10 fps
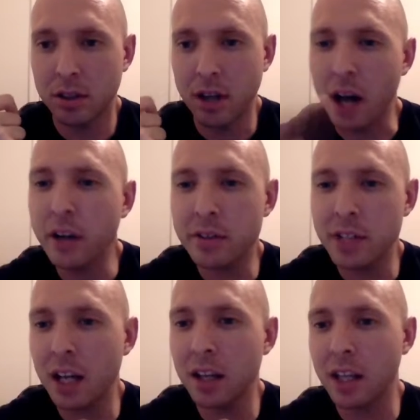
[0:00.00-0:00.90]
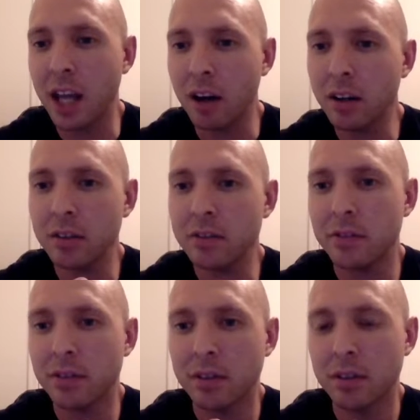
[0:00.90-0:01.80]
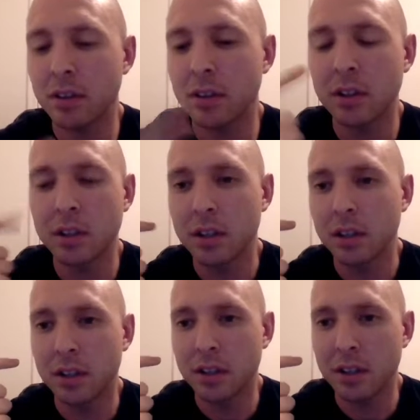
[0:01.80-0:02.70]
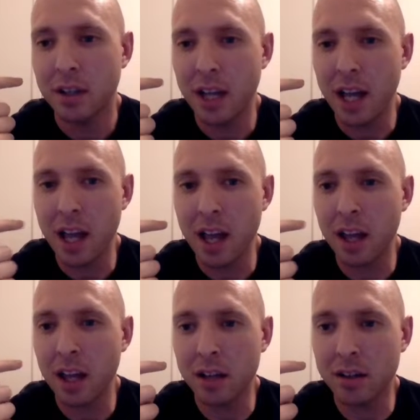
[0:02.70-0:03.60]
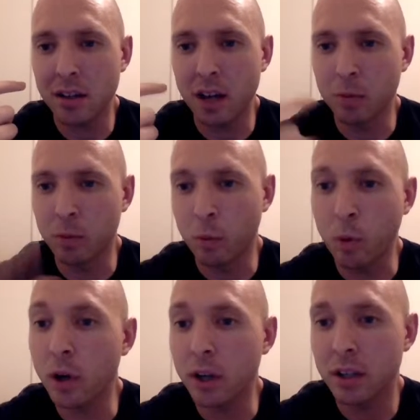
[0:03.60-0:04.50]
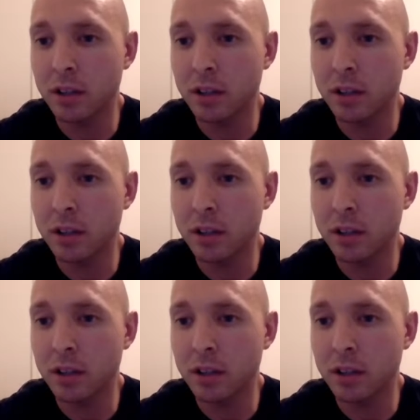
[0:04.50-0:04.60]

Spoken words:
understanding the characters, and a reward,